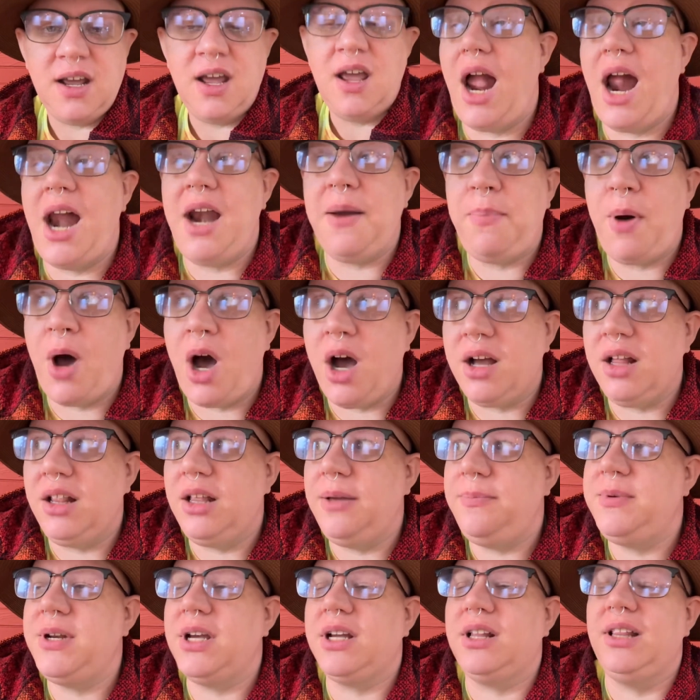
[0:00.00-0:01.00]
And
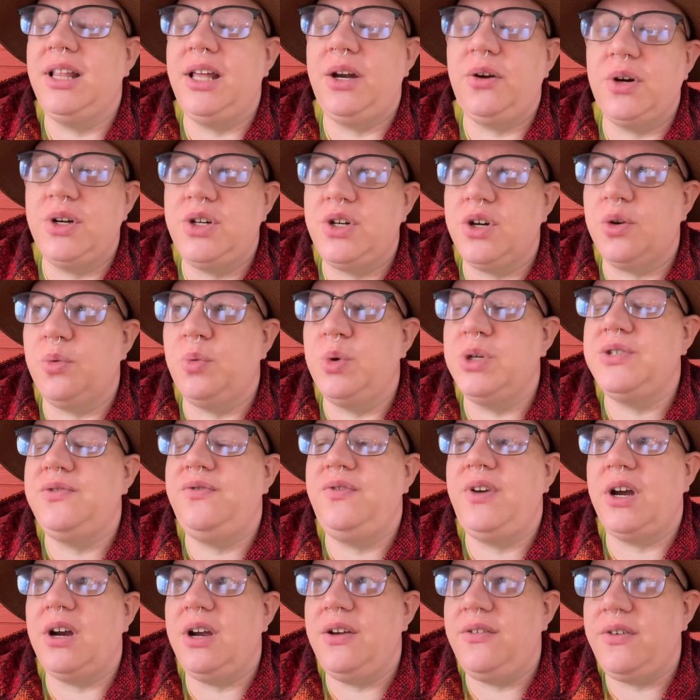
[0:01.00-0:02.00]
apocalyptic literature was
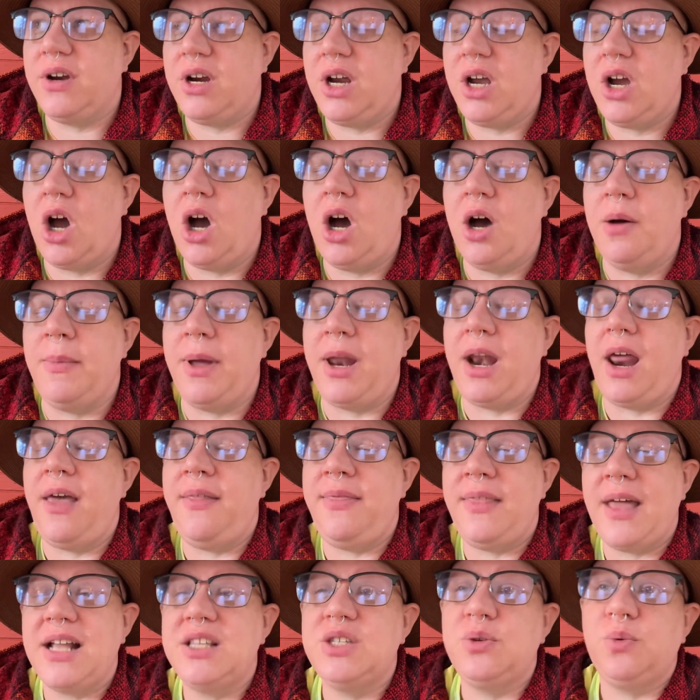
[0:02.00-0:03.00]
very, very common, and
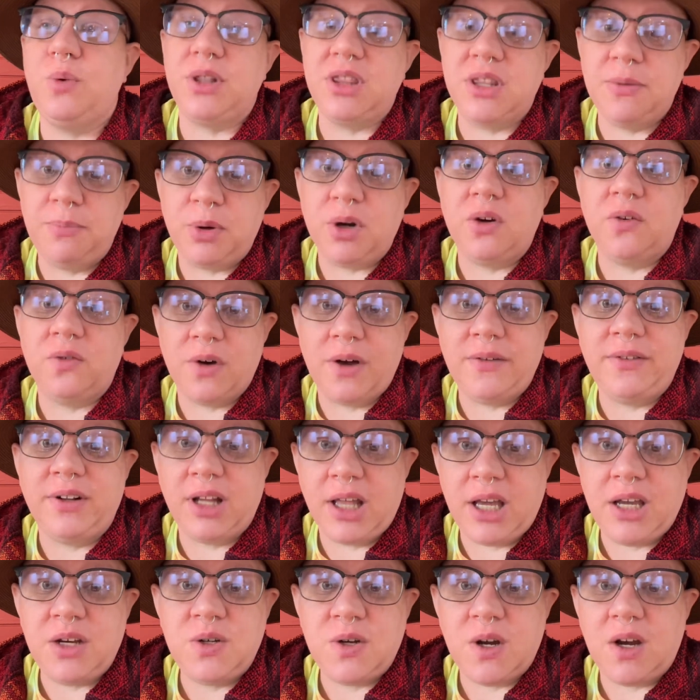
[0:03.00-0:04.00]
that's what the Book of
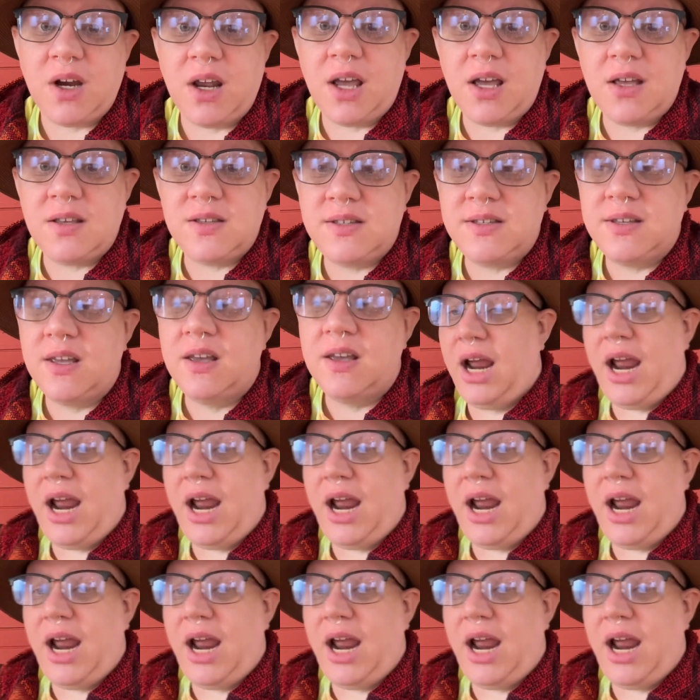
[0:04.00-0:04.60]
Revelation is.